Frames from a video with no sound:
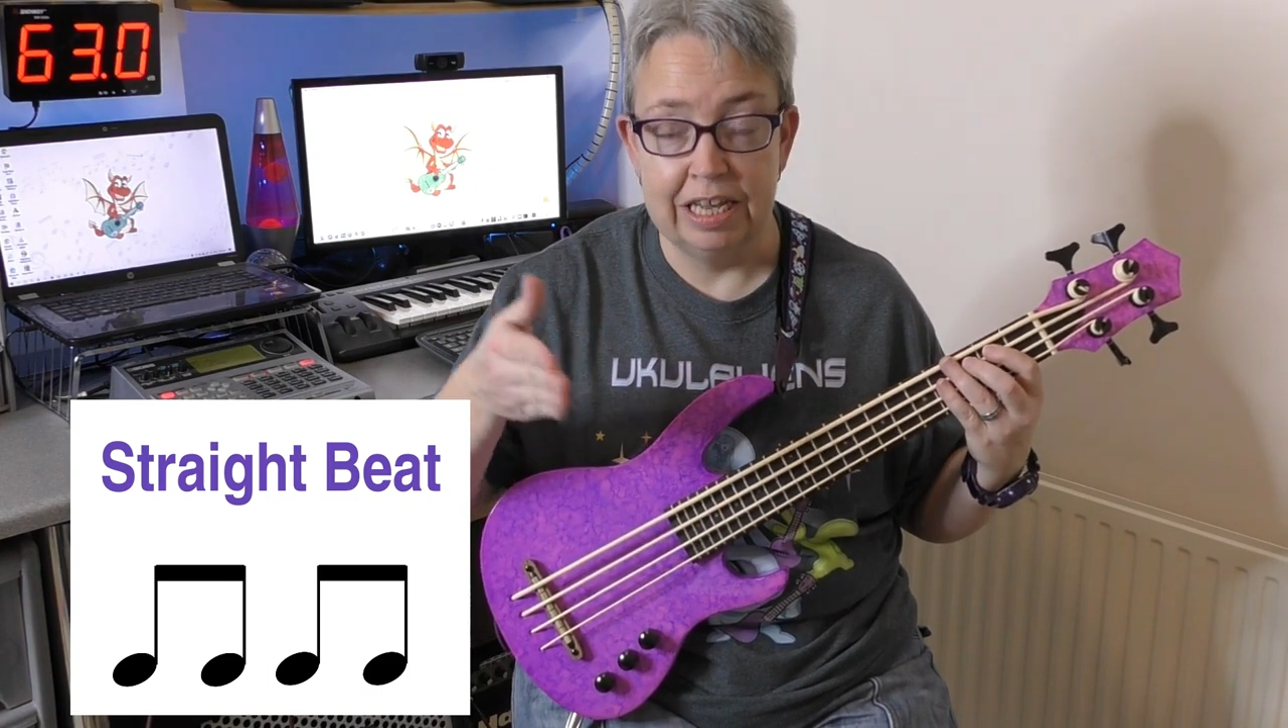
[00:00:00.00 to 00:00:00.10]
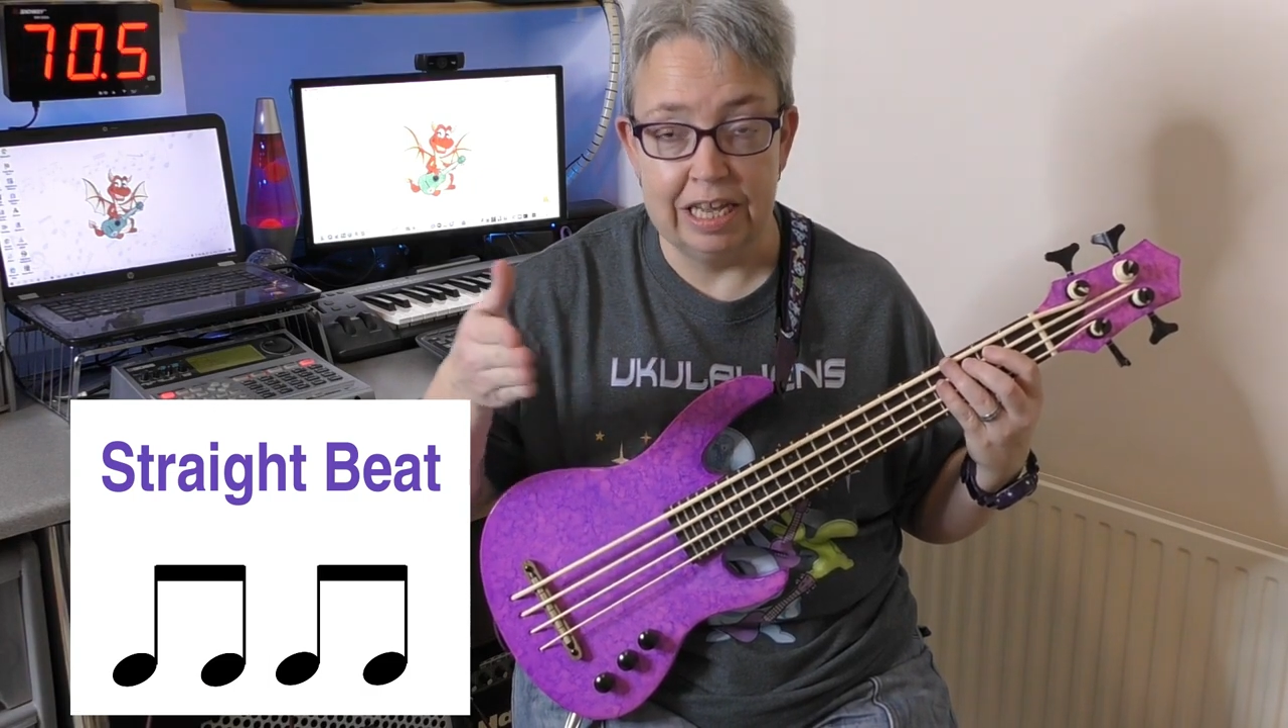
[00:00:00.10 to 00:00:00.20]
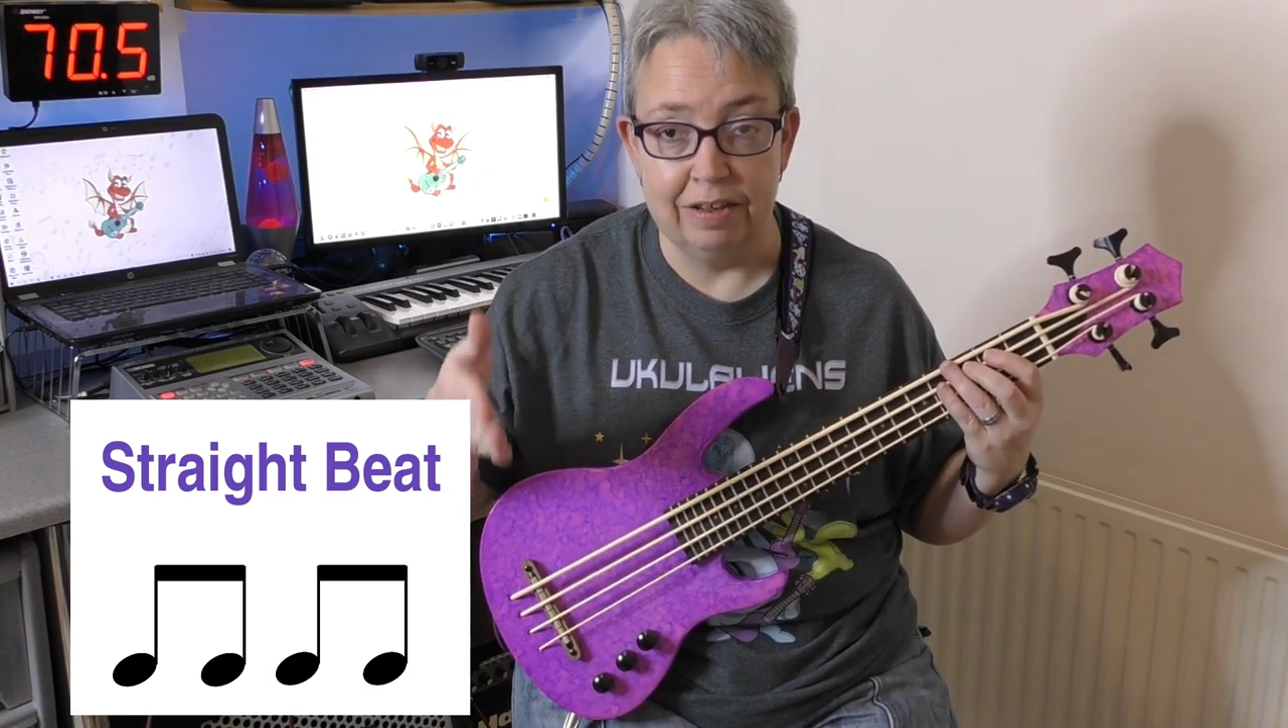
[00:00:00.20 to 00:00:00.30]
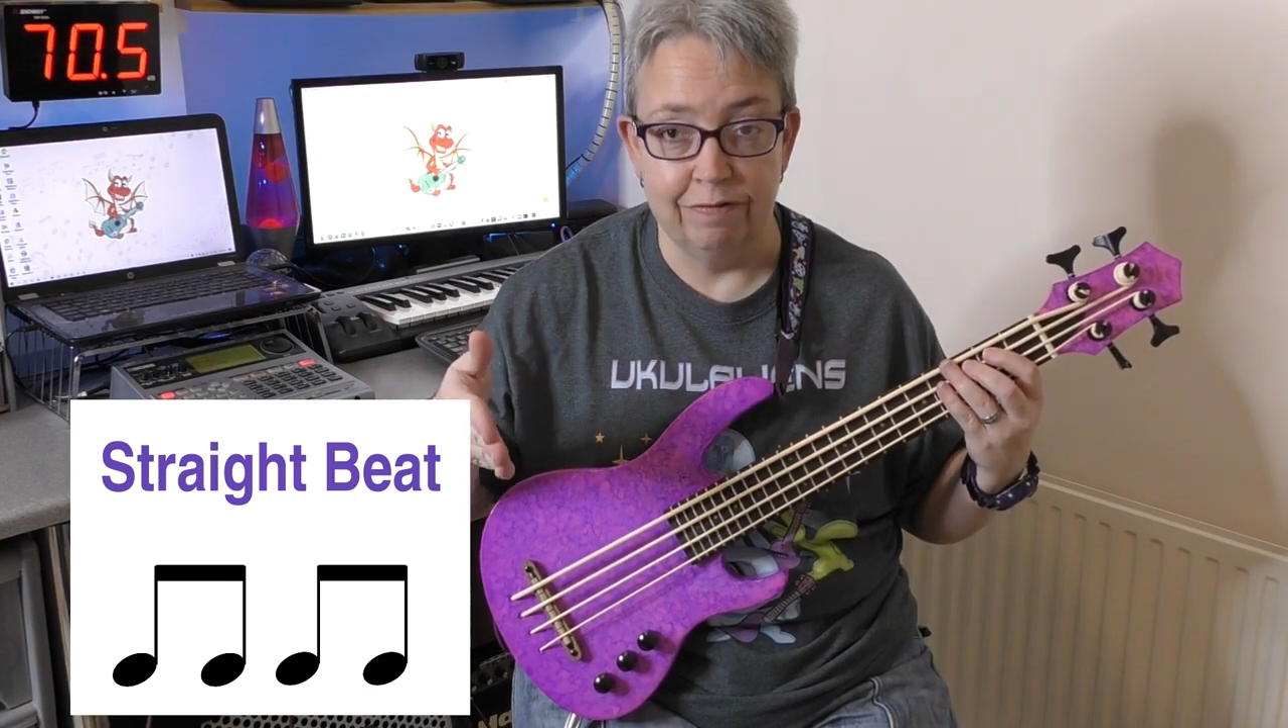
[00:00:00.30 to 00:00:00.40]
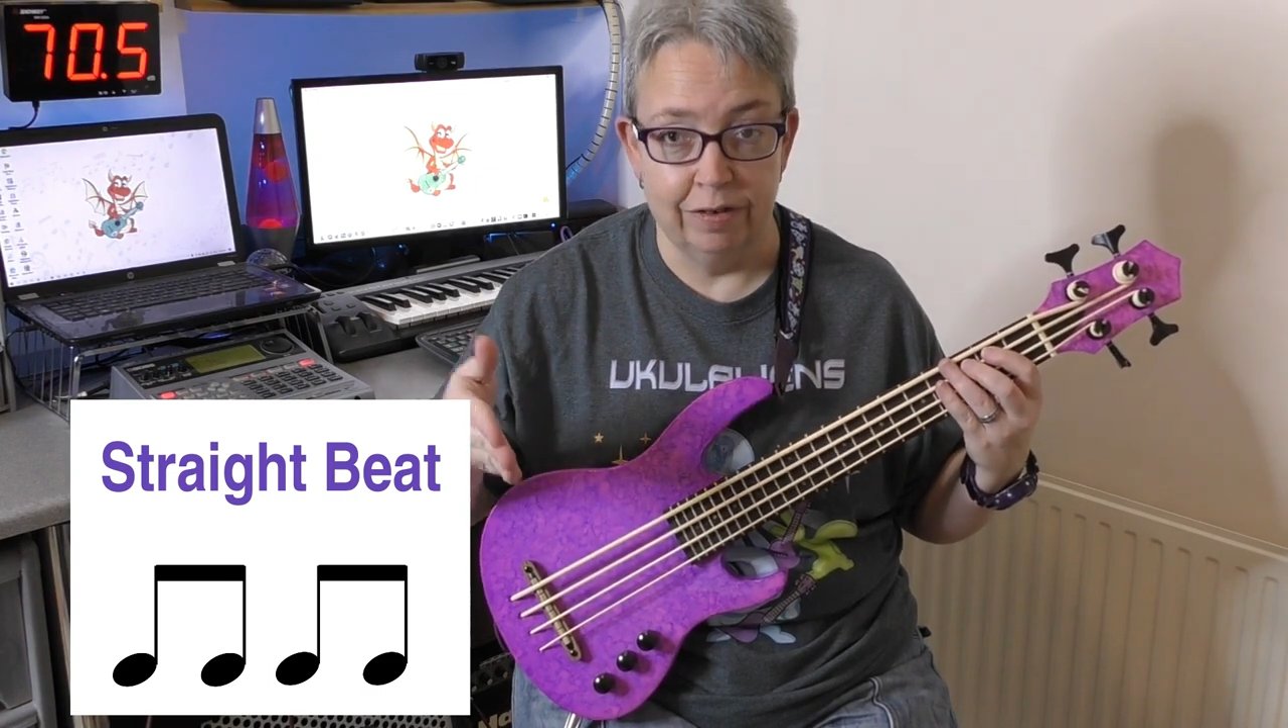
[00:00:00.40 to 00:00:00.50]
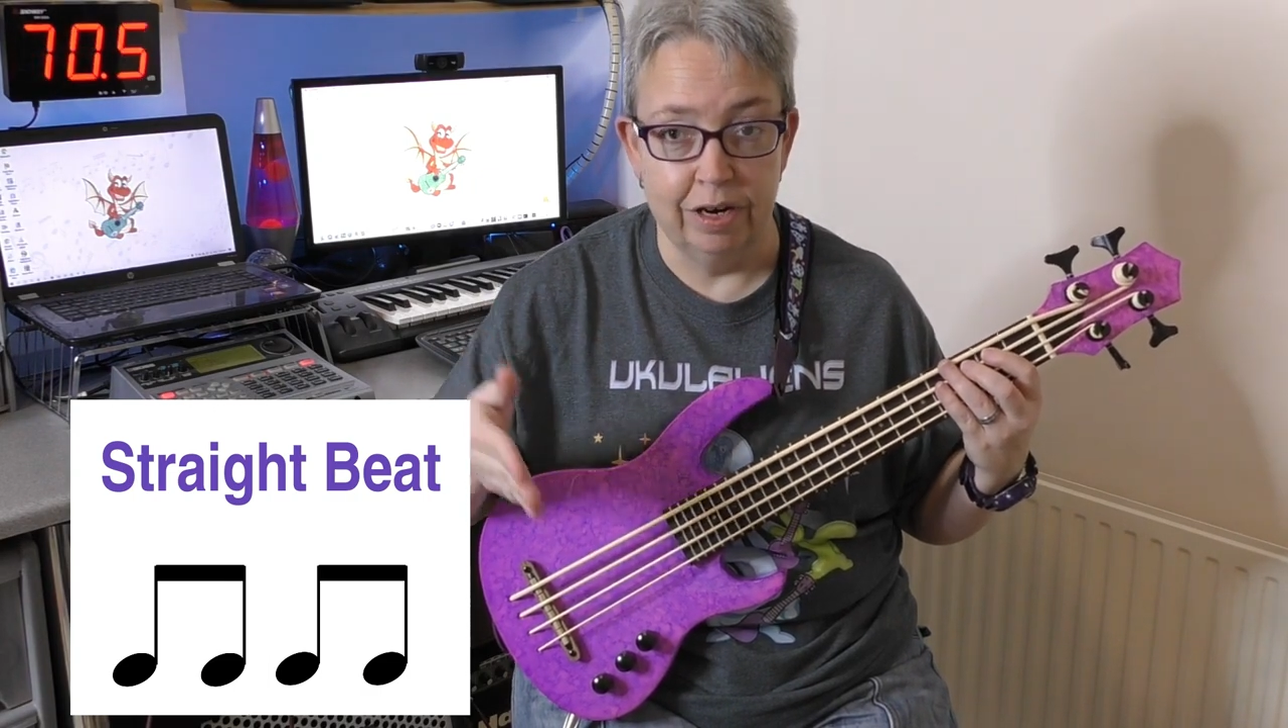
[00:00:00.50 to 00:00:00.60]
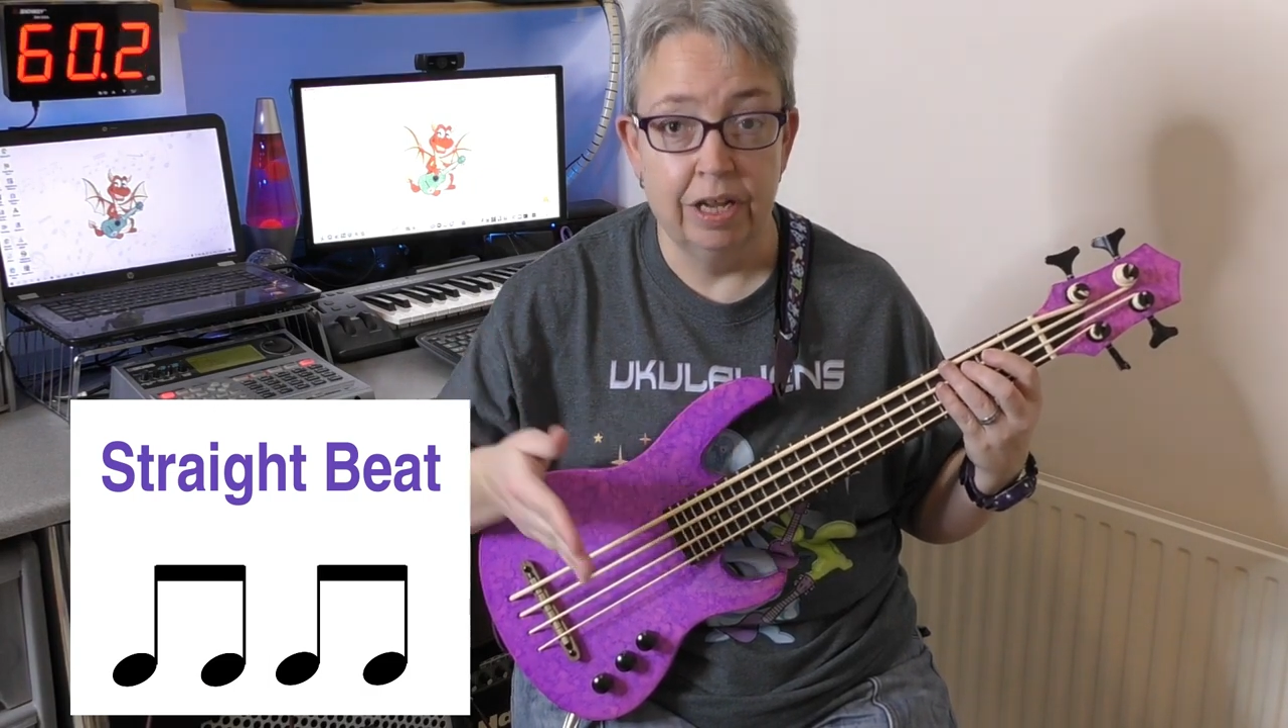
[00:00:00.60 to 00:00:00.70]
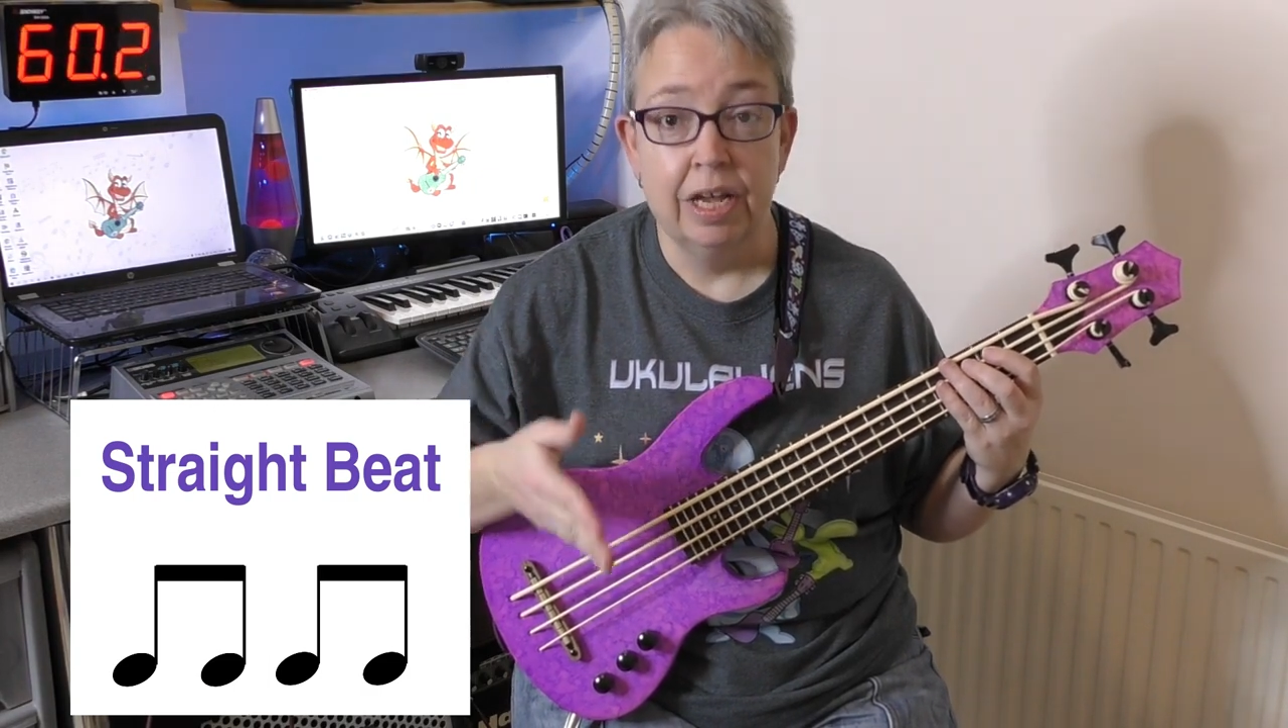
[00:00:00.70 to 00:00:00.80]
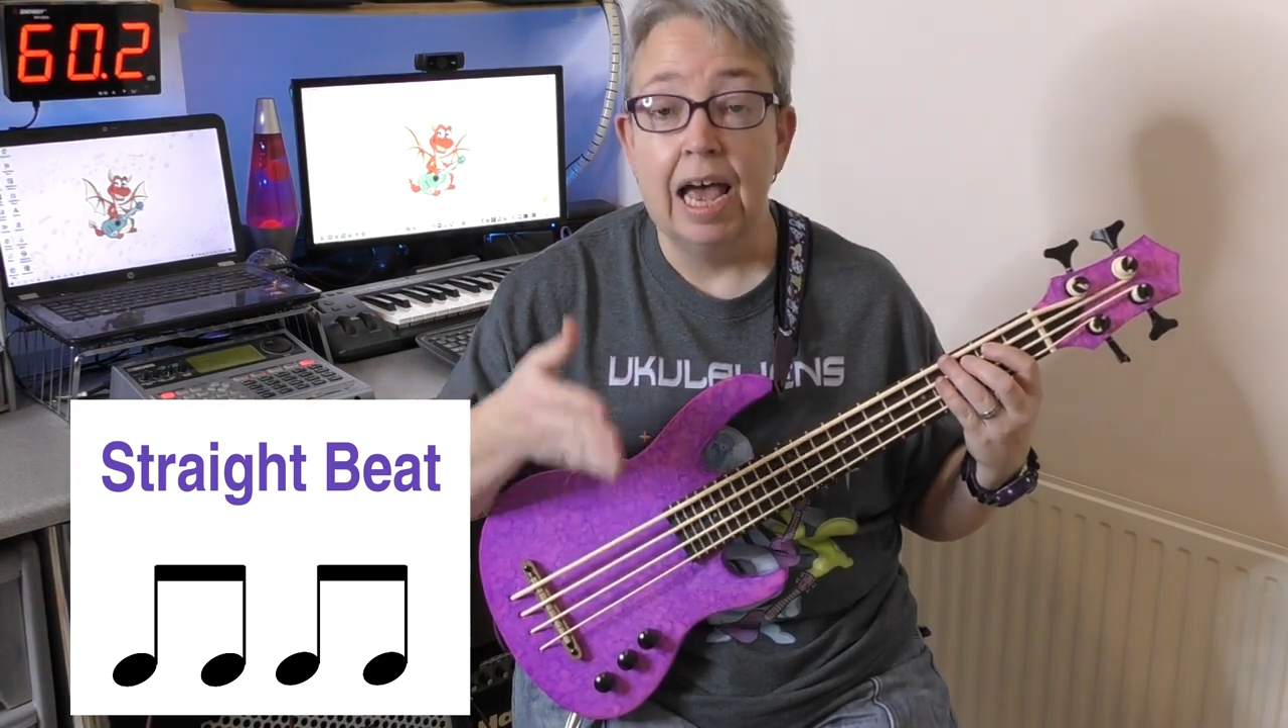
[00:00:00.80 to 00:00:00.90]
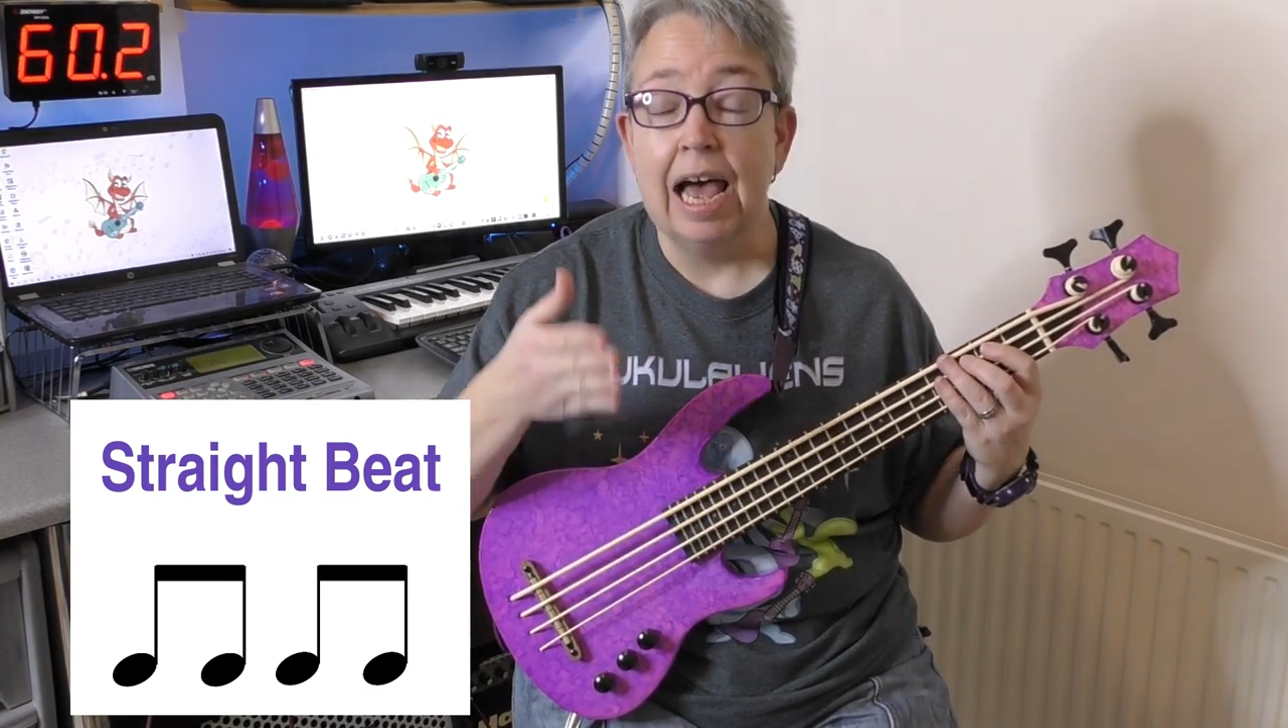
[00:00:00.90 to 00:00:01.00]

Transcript: even